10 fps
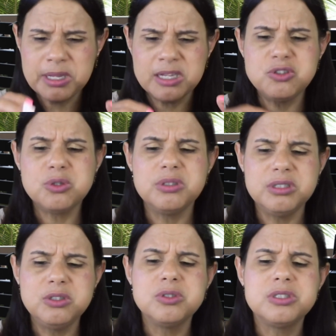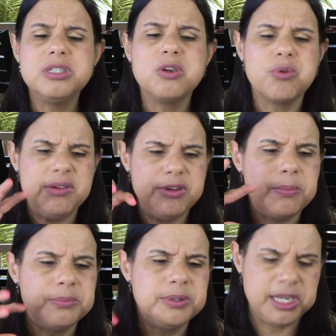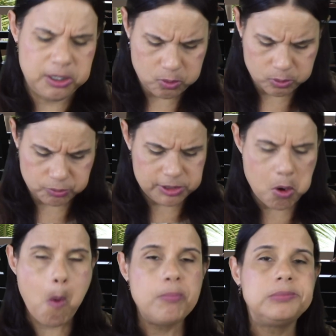because you could see the gravy up getting cold right now.